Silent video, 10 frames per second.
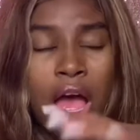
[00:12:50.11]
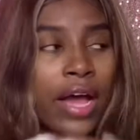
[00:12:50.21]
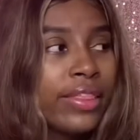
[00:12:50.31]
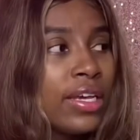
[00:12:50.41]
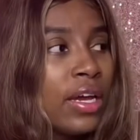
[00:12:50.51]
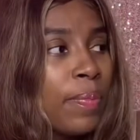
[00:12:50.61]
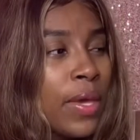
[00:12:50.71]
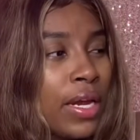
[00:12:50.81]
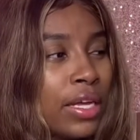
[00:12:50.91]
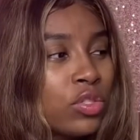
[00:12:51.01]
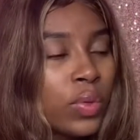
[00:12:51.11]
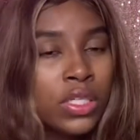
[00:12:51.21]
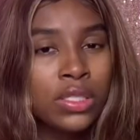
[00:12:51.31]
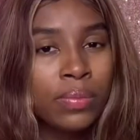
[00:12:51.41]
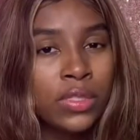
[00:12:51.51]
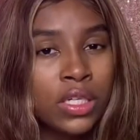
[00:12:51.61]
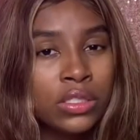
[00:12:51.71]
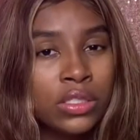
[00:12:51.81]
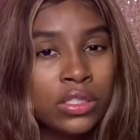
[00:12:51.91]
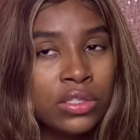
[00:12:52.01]
I think I paid like $20-something
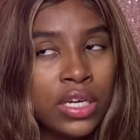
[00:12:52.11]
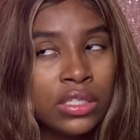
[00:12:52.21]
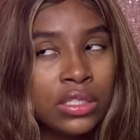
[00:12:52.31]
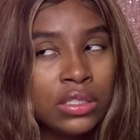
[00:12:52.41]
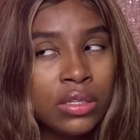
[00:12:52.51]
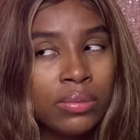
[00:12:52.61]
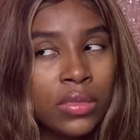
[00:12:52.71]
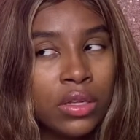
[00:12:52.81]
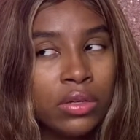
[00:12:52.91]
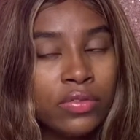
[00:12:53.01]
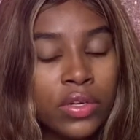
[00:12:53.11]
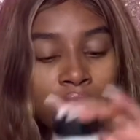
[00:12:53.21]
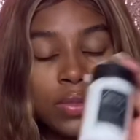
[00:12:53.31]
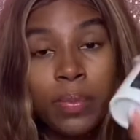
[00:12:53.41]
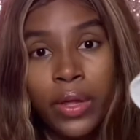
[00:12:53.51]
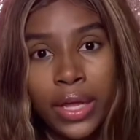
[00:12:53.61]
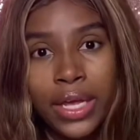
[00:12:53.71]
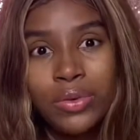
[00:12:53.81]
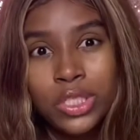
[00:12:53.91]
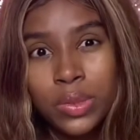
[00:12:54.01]
or $19-something for it, but it
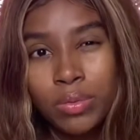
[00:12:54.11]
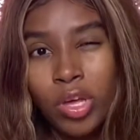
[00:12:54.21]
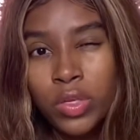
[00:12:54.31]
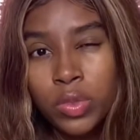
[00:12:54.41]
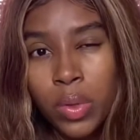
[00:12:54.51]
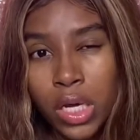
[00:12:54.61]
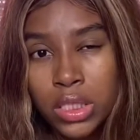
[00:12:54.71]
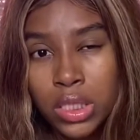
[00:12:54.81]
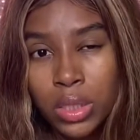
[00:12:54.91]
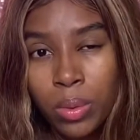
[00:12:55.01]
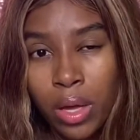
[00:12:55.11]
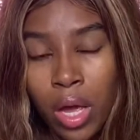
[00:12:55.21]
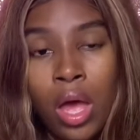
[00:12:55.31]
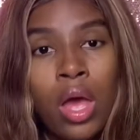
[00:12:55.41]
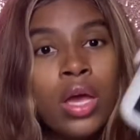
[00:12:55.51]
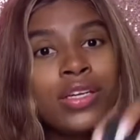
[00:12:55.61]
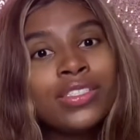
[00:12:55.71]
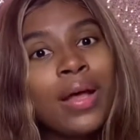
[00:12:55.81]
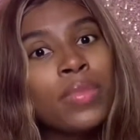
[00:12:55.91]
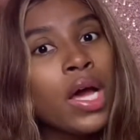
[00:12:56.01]
was pricey to me because
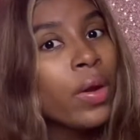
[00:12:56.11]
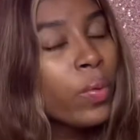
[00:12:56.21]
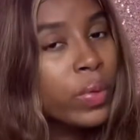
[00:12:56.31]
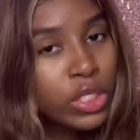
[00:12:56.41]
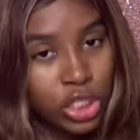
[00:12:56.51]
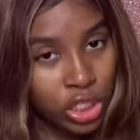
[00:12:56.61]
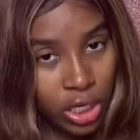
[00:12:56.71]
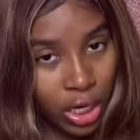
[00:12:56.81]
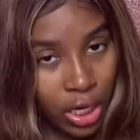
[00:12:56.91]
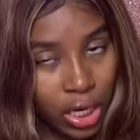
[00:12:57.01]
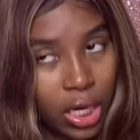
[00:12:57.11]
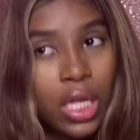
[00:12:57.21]
I'm not a rich chick.